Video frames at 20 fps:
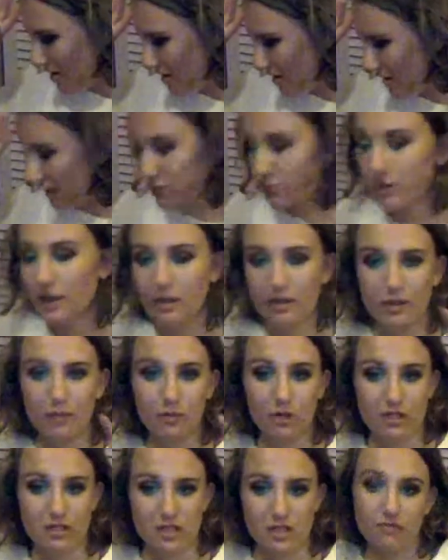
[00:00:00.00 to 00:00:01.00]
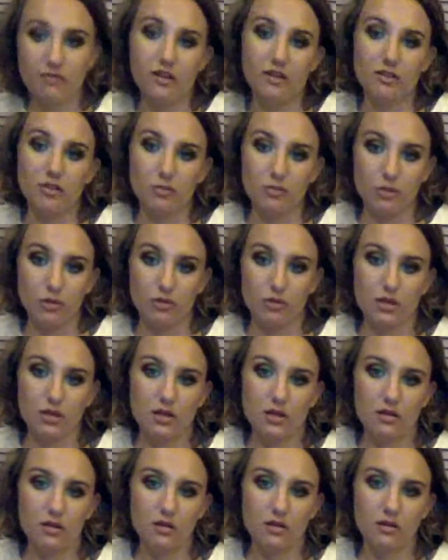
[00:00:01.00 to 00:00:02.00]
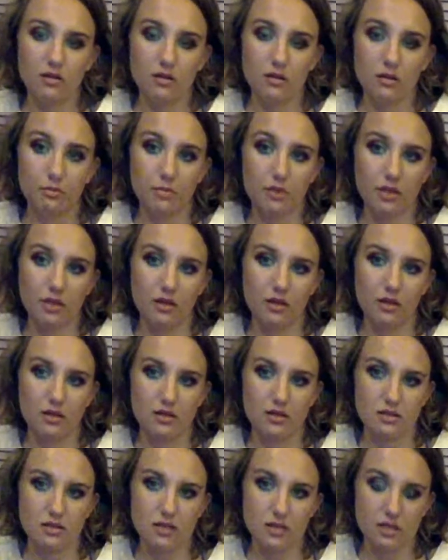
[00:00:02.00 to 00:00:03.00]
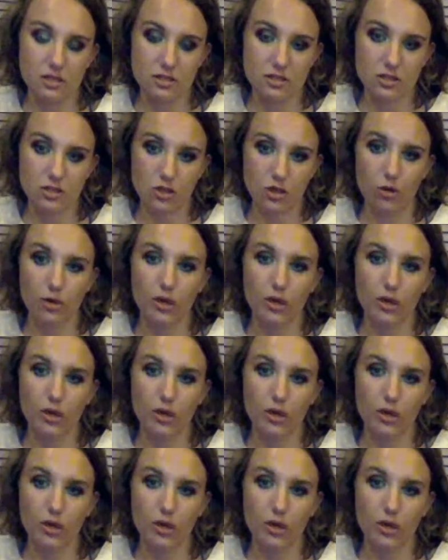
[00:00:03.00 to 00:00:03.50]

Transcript: That's why I like brands like Fenty Beauty, because it's so